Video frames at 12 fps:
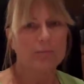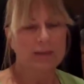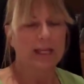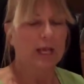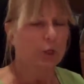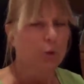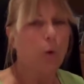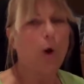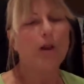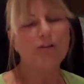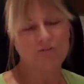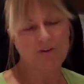me and
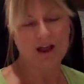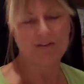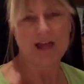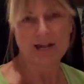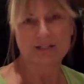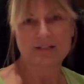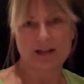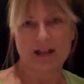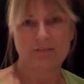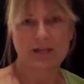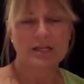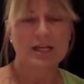qualify that
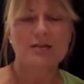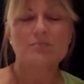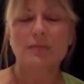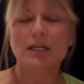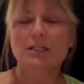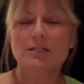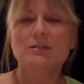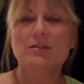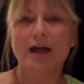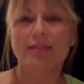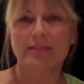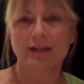statement, it means
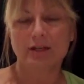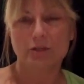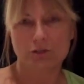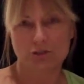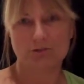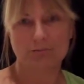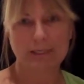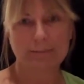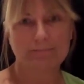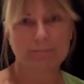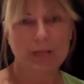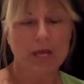nothing to me.
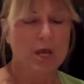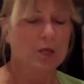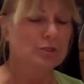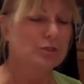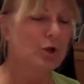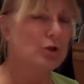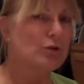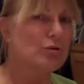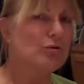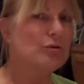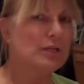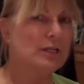So
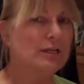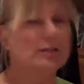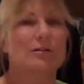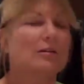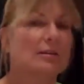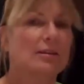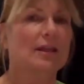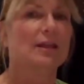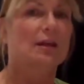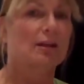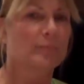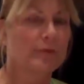you need to think
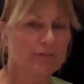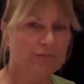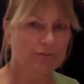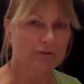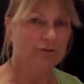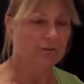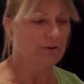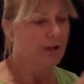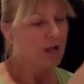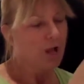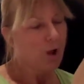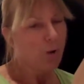a little bit further.
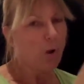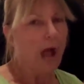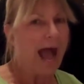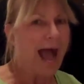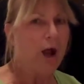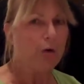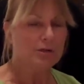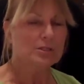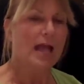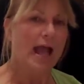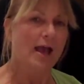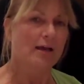How is
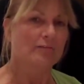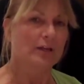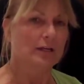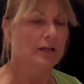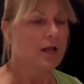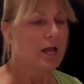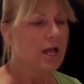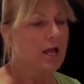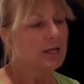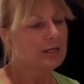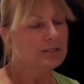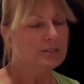having
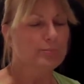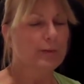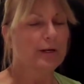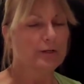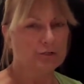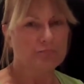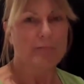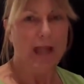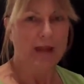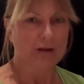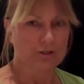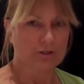an experienced
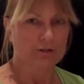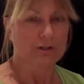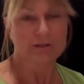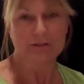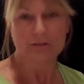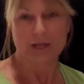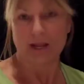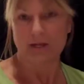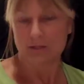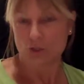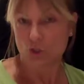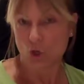manager, in this
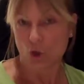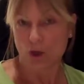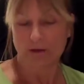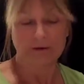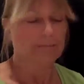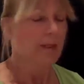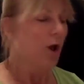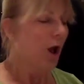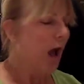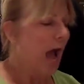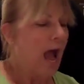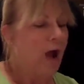case John,
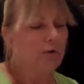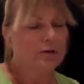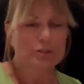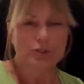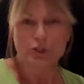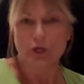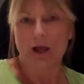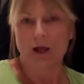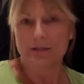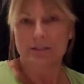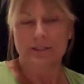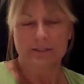how is
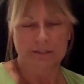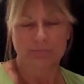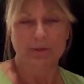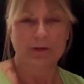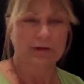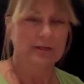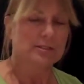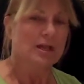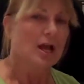John's experience